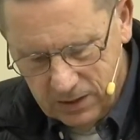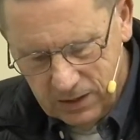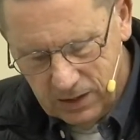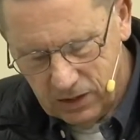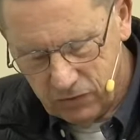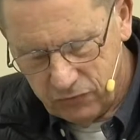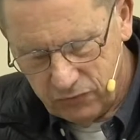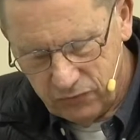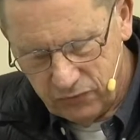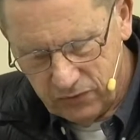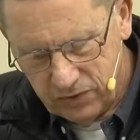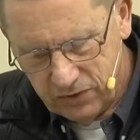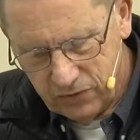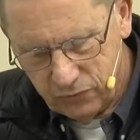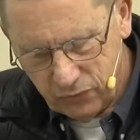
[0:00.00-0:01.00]
If,
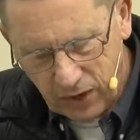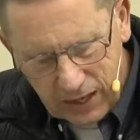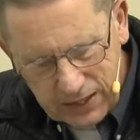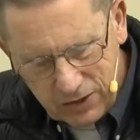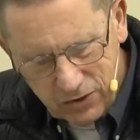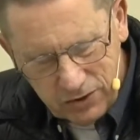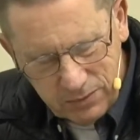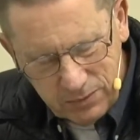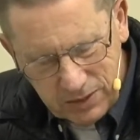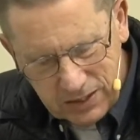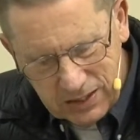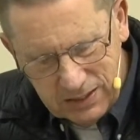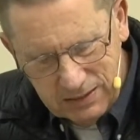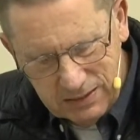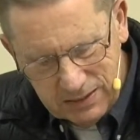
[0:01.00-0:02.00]
if I could
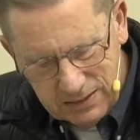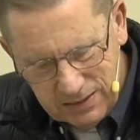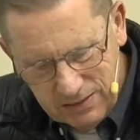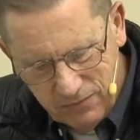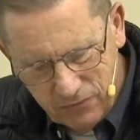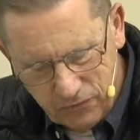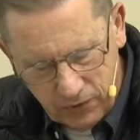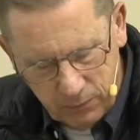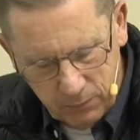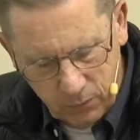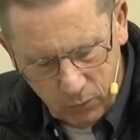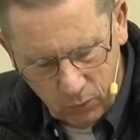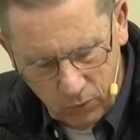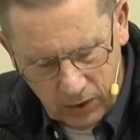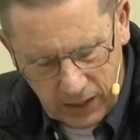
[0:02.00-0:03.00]
from
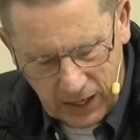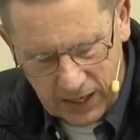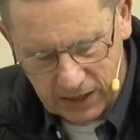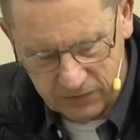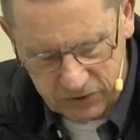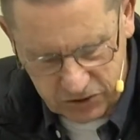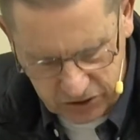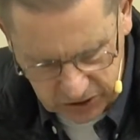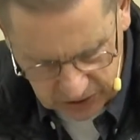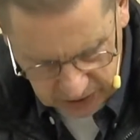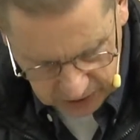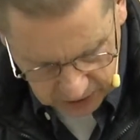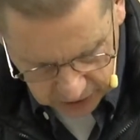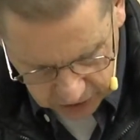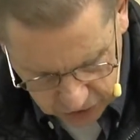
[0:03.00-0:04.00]
what I have
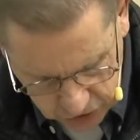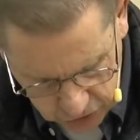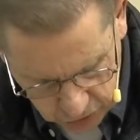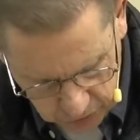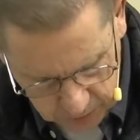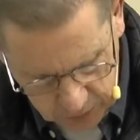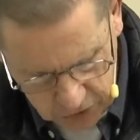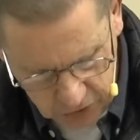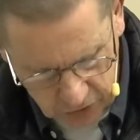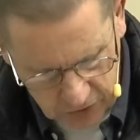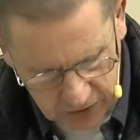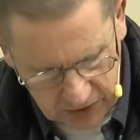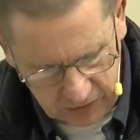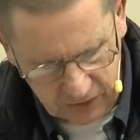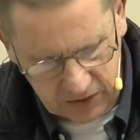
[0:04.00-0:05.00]
seen in Scripture,
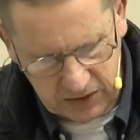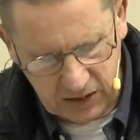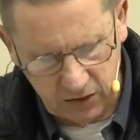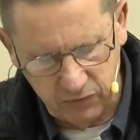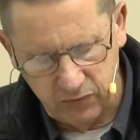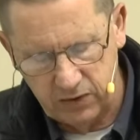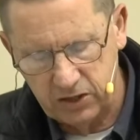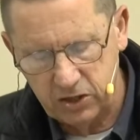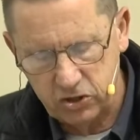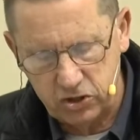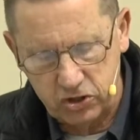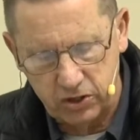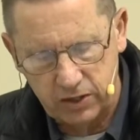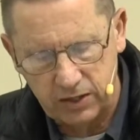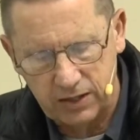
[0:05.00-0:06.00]
give a
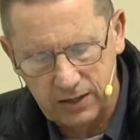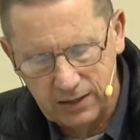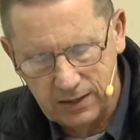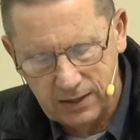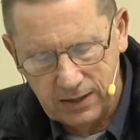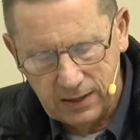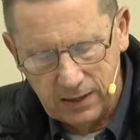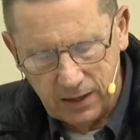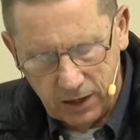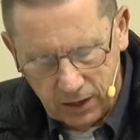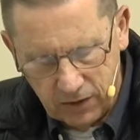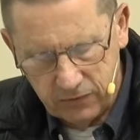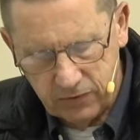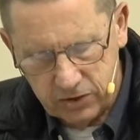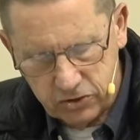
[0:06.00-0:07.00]
definition
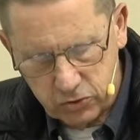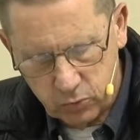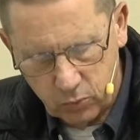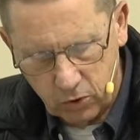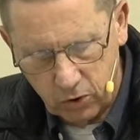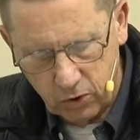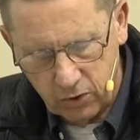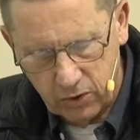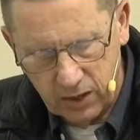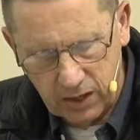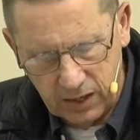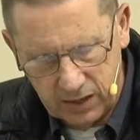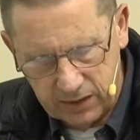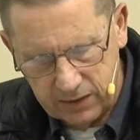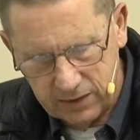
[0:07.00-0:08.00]
of this word
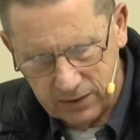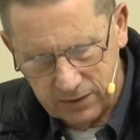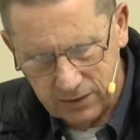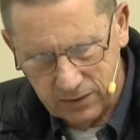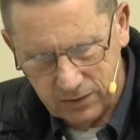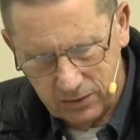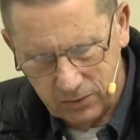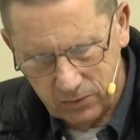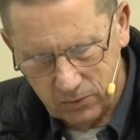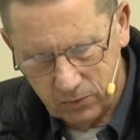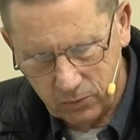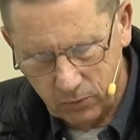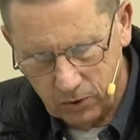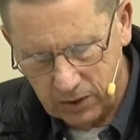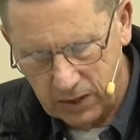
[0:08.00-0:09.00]
and
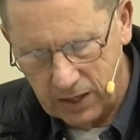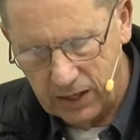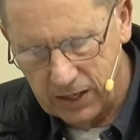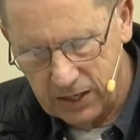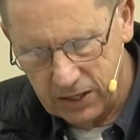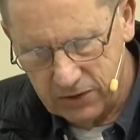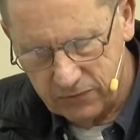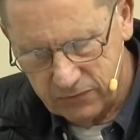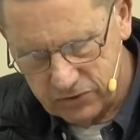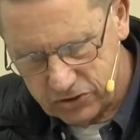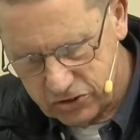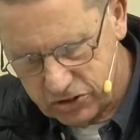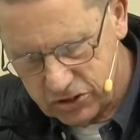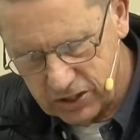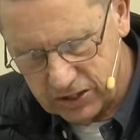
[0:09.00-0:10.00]
what I have
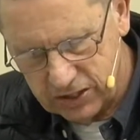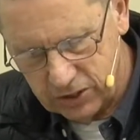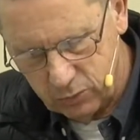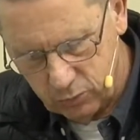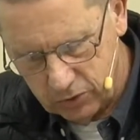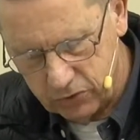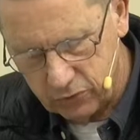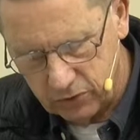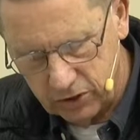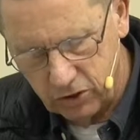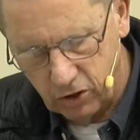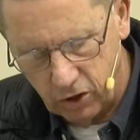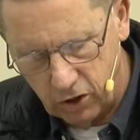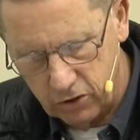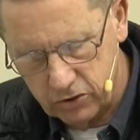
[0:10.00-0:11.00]
studied with
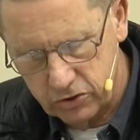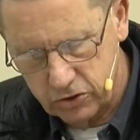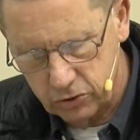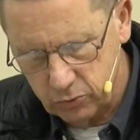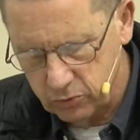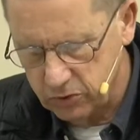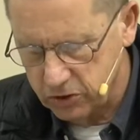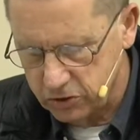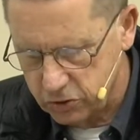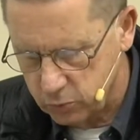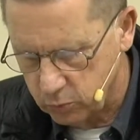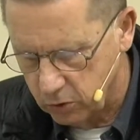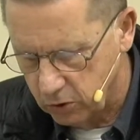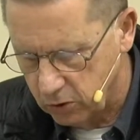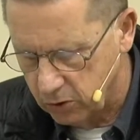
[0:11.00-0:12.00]
regard to this
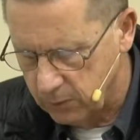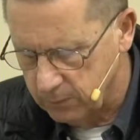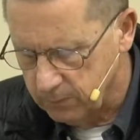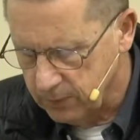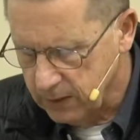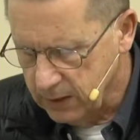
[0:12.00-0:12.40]
word.